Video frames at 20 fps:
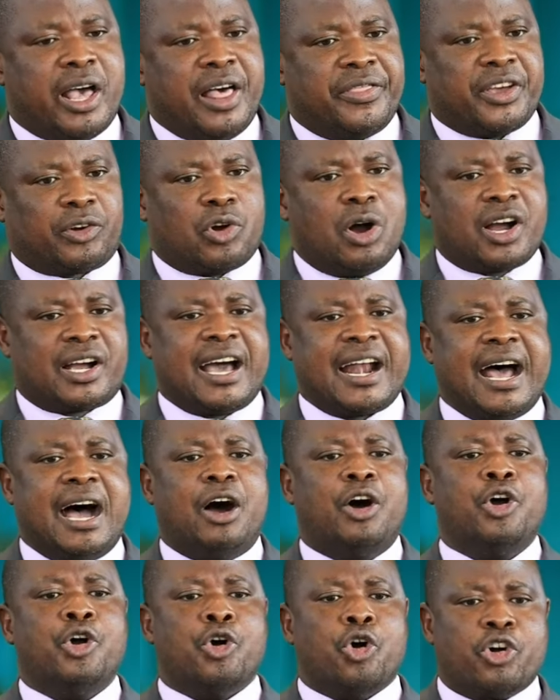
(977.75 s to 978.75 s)
uh, the
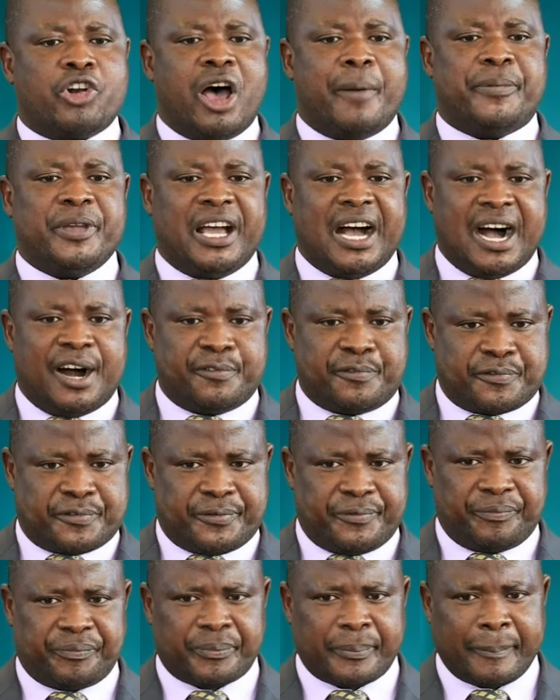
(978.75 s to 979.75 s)
conqueror on our
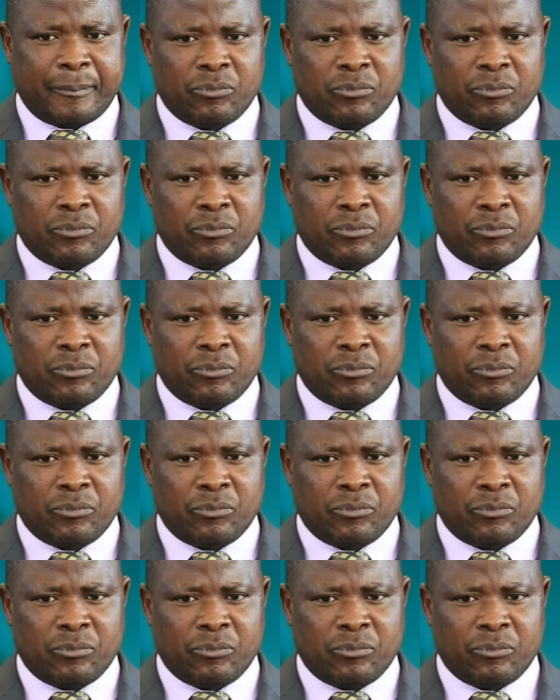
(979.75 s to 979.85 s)
behalf.